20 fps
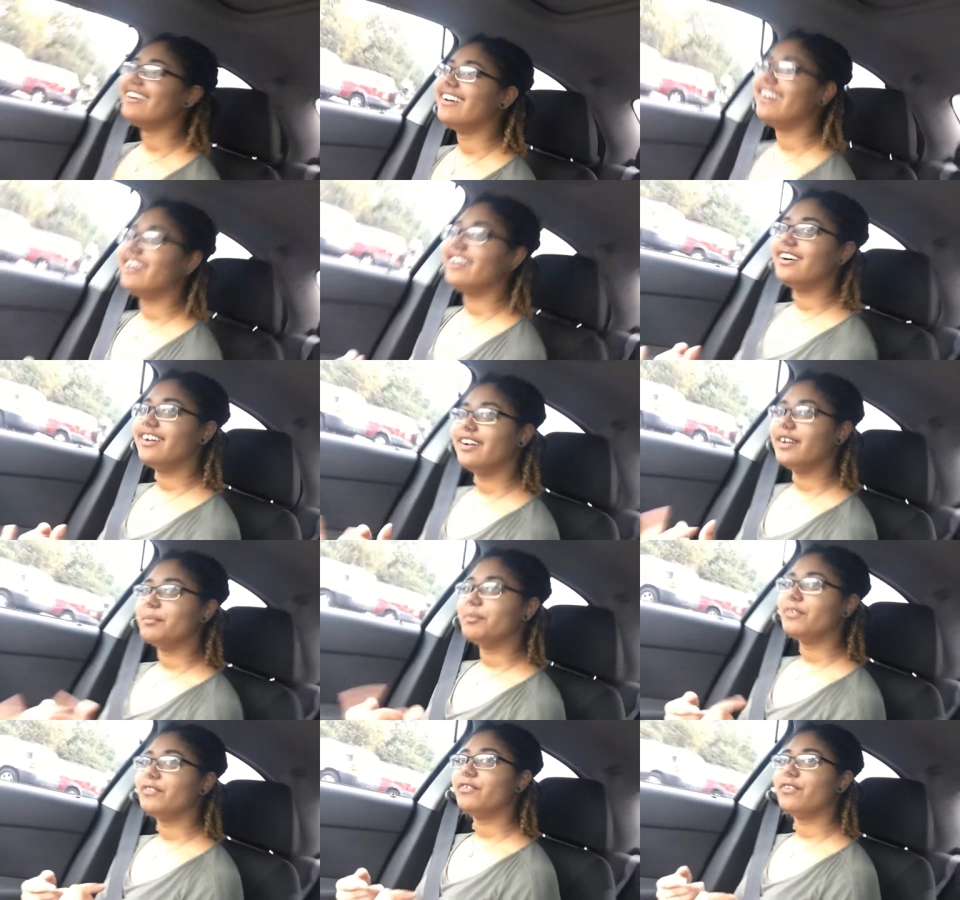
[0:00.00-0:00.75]

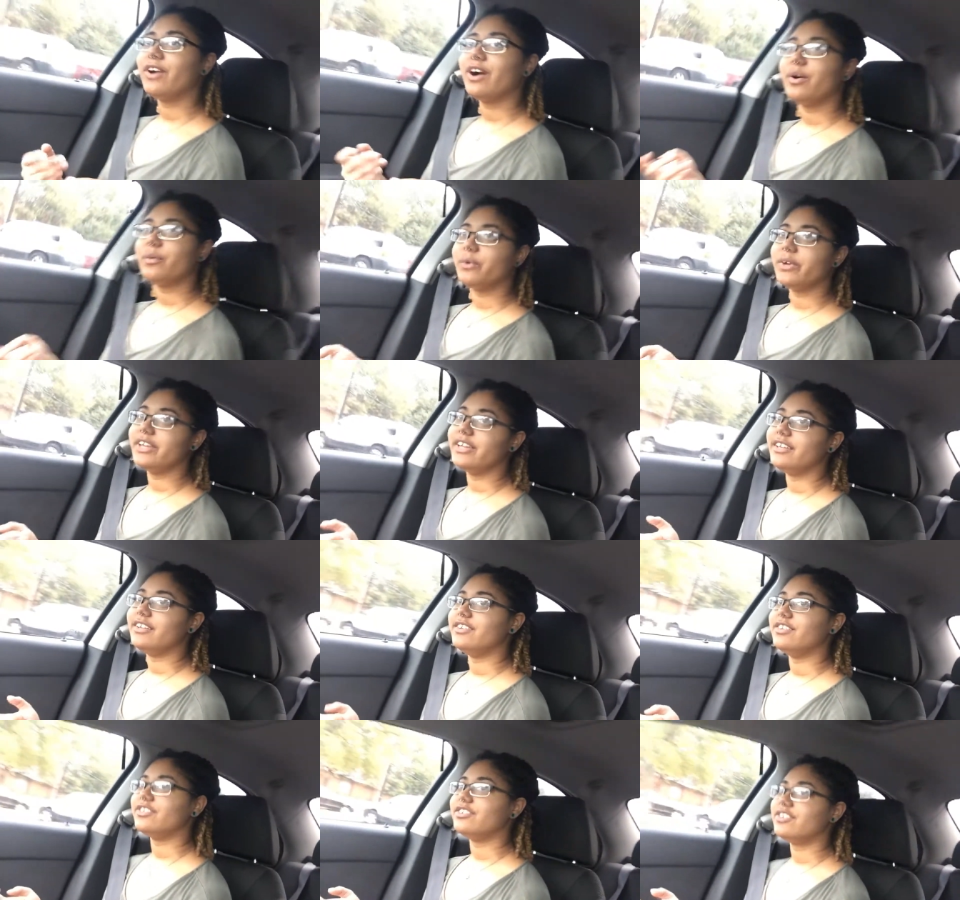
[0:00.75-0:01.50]
uh, before I
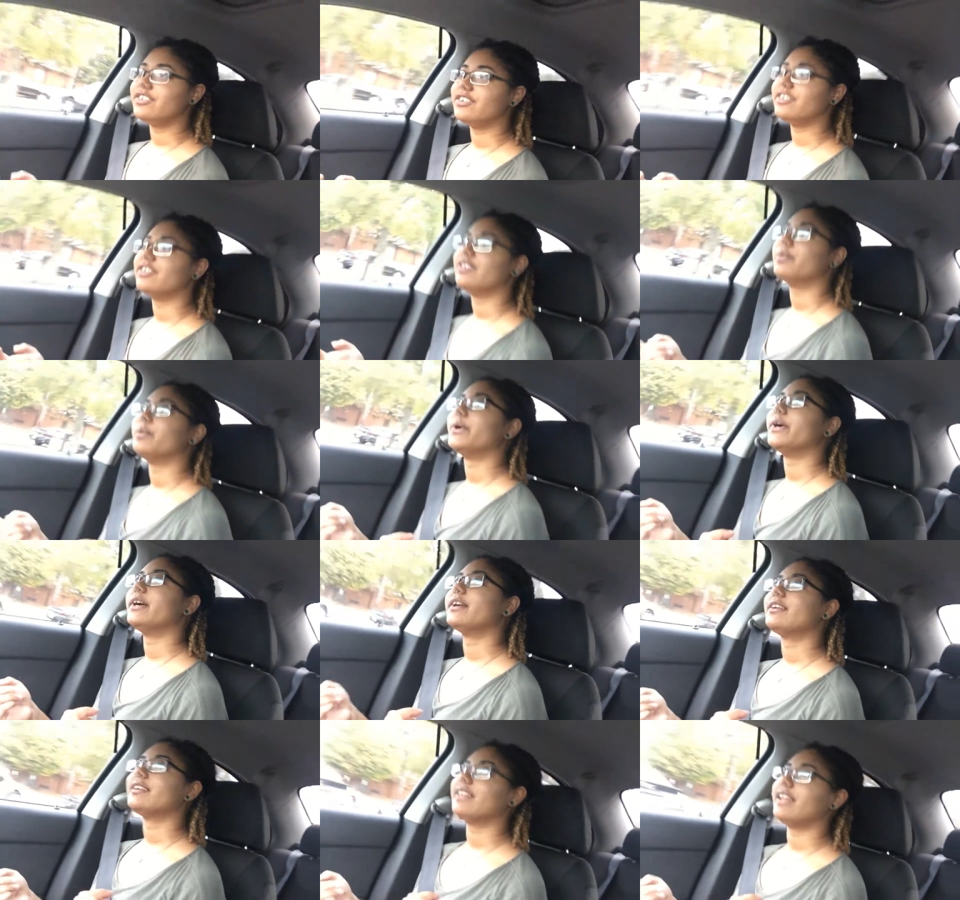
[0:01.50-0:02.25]
went to
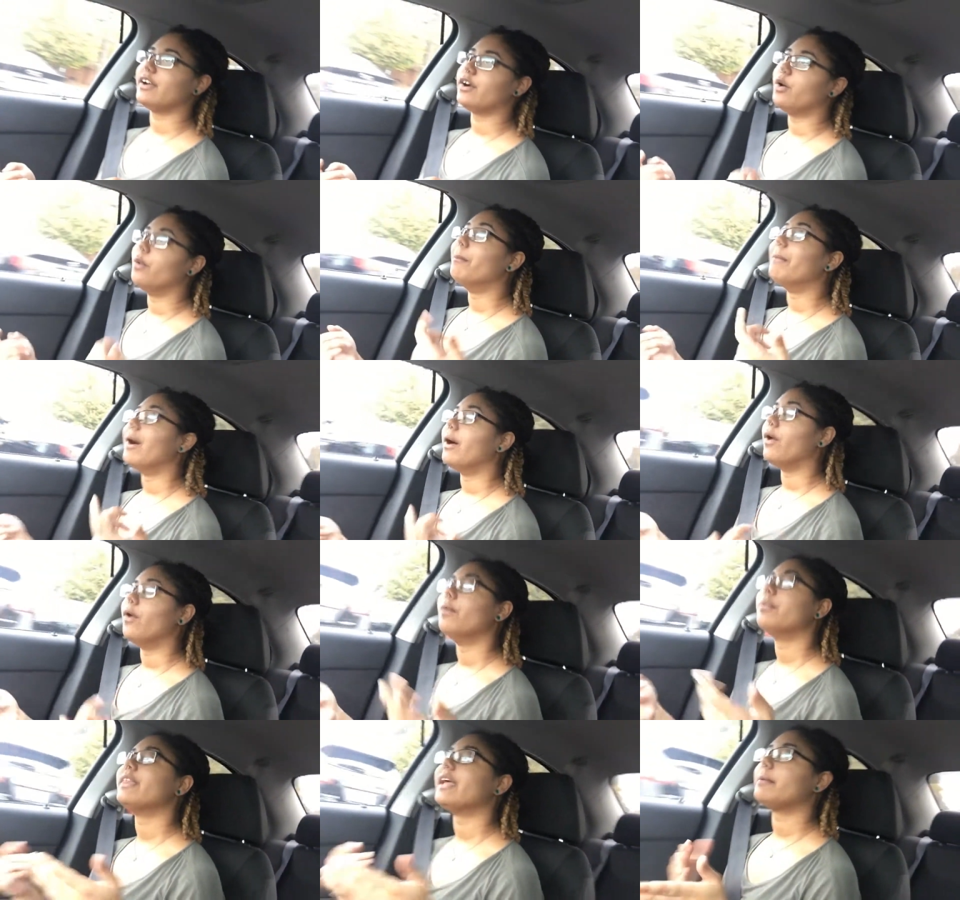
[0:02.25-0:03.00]
work, like on my
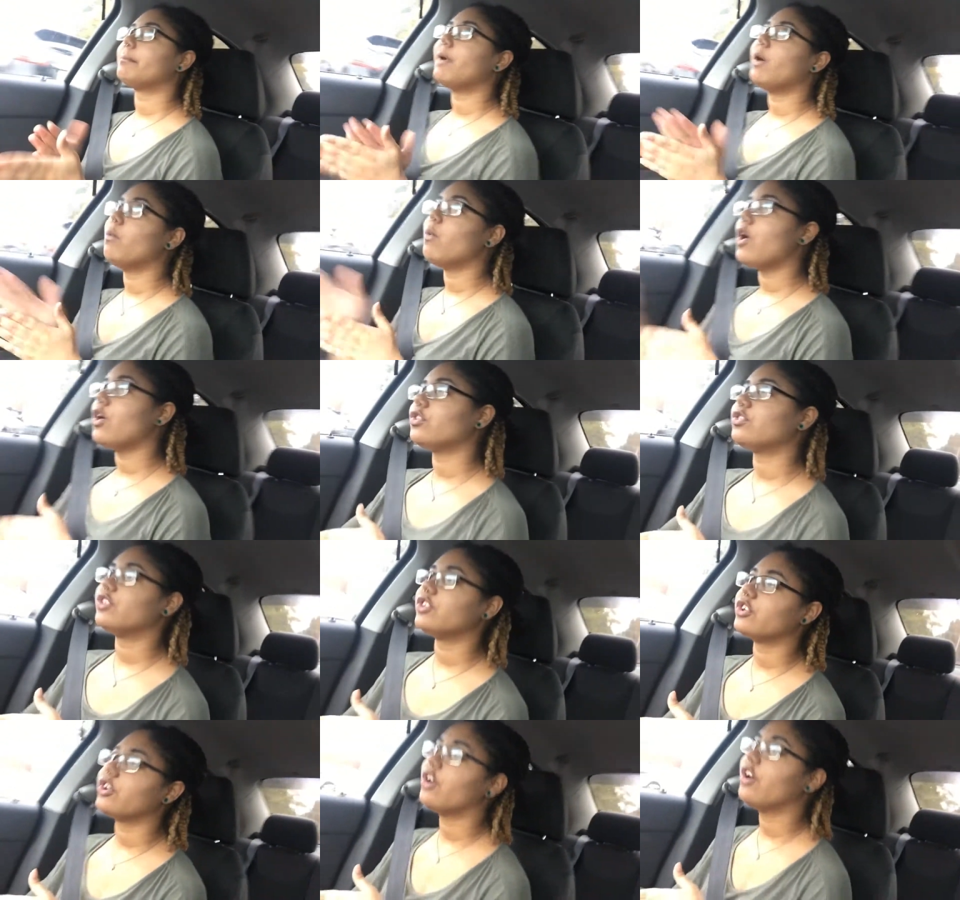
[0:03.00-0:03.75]
own, like my
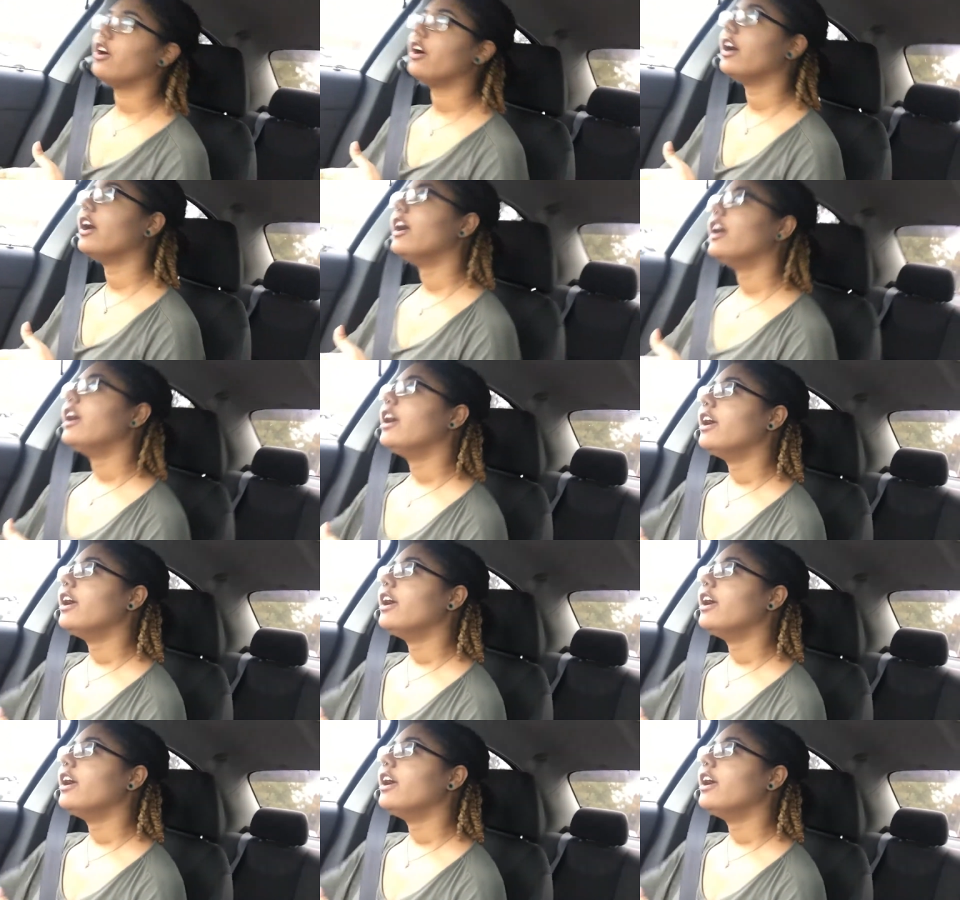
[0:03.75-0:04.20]
walk to the car,